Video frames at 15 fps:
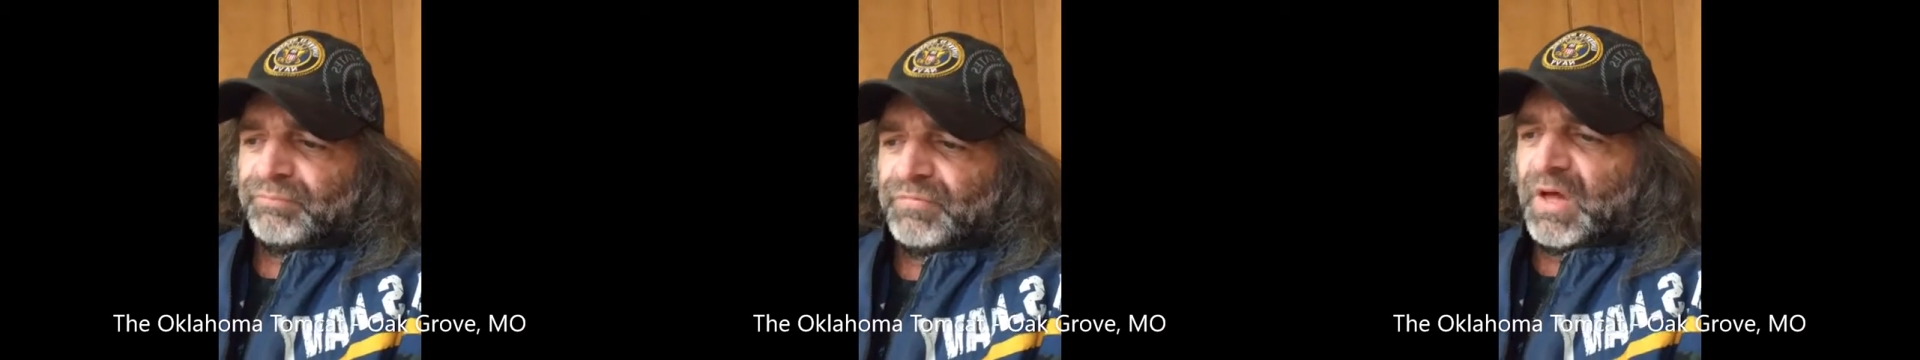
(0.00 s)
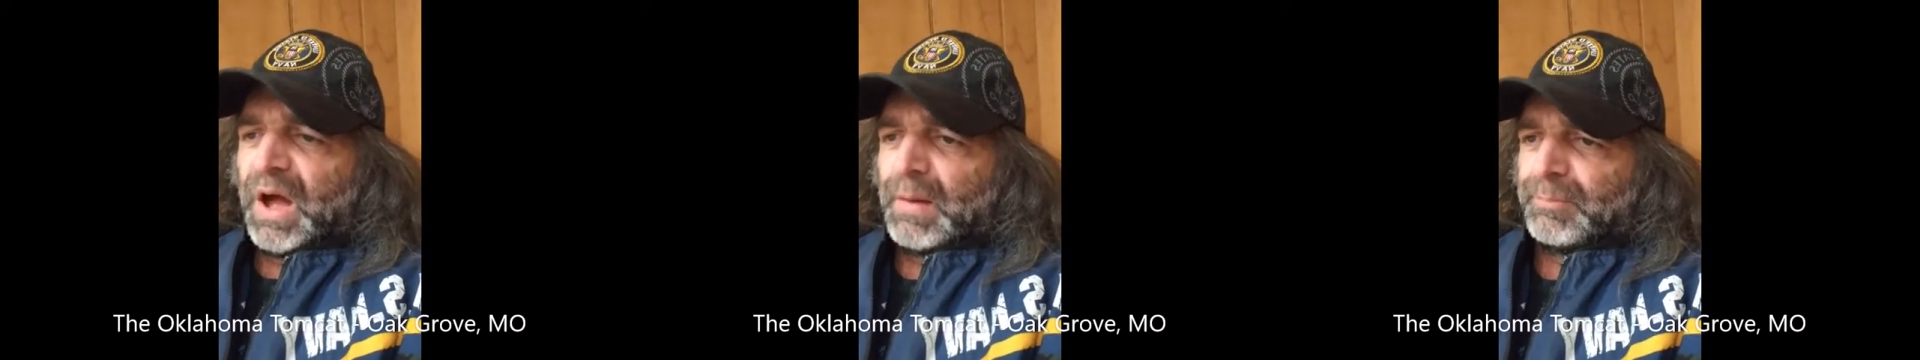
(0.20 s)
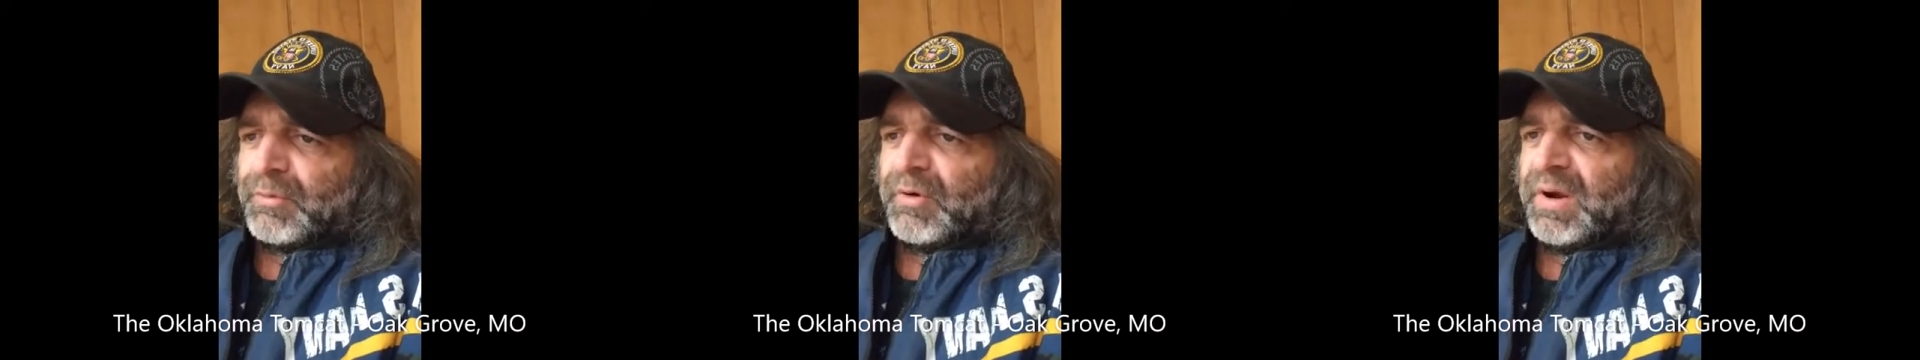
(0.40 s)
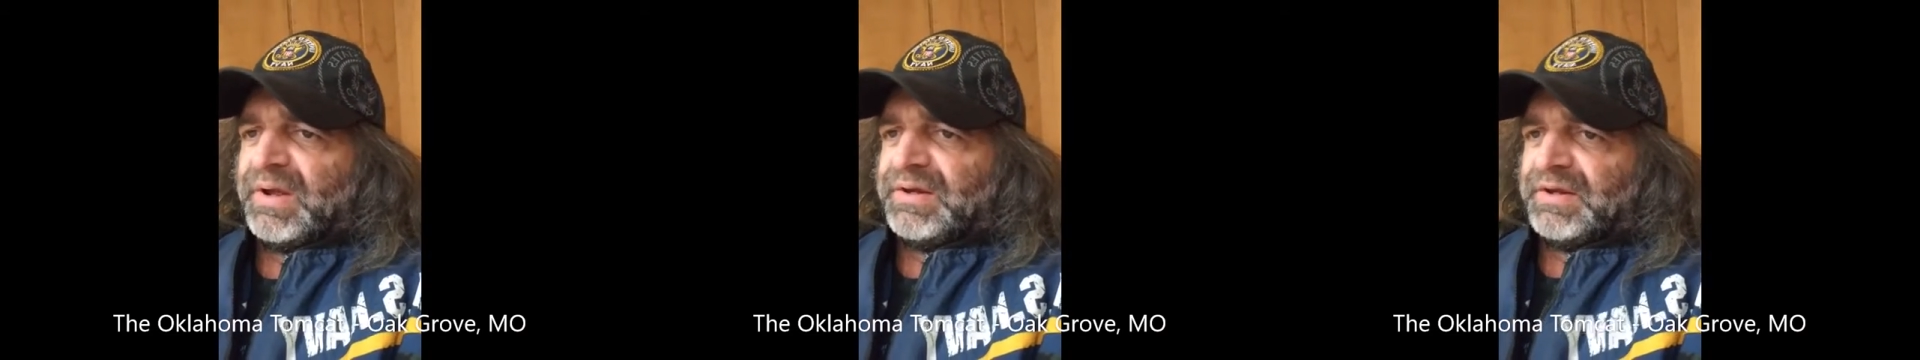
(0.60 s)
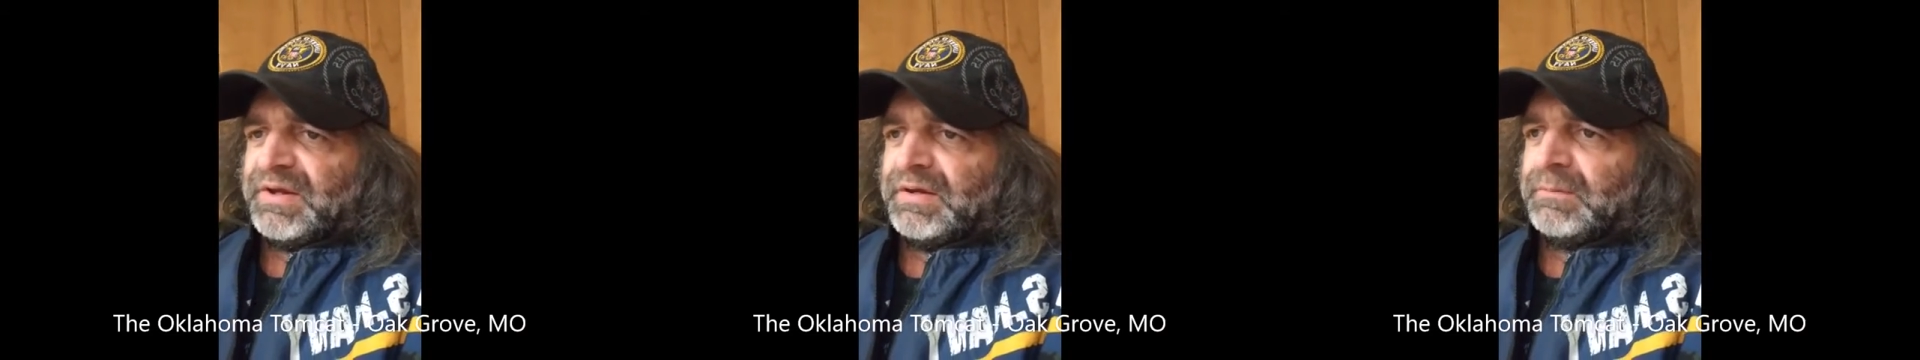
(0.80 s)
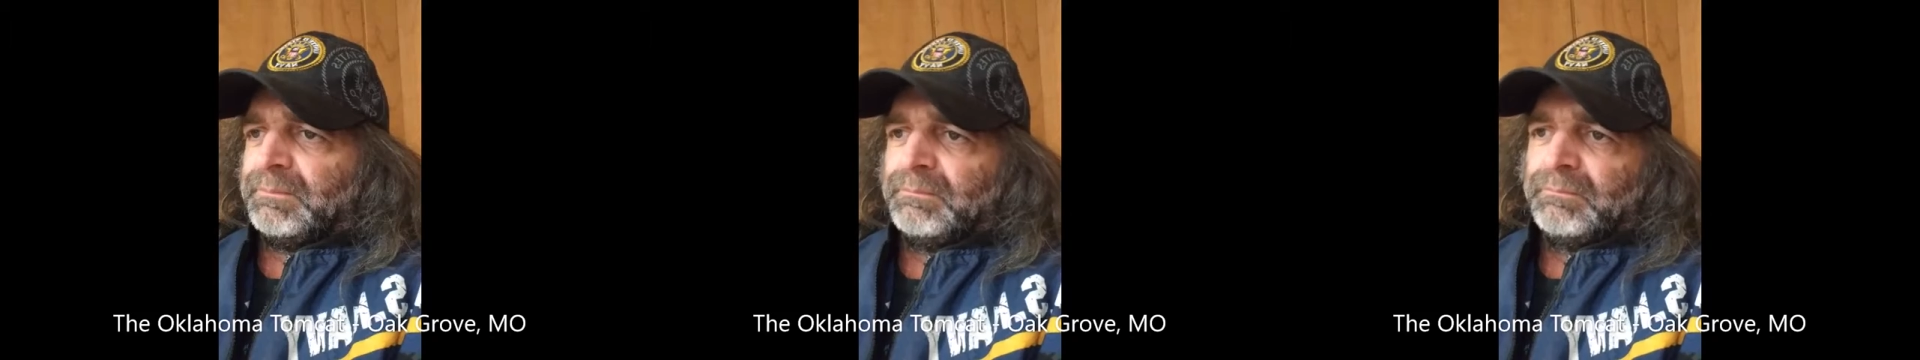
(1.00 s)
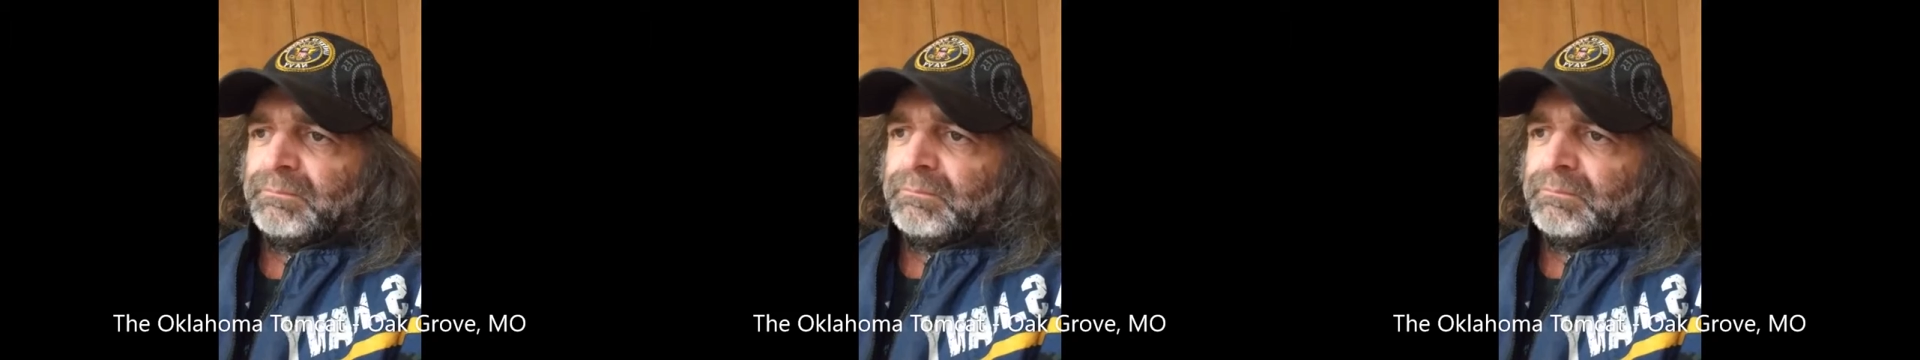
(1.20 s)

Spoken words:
operating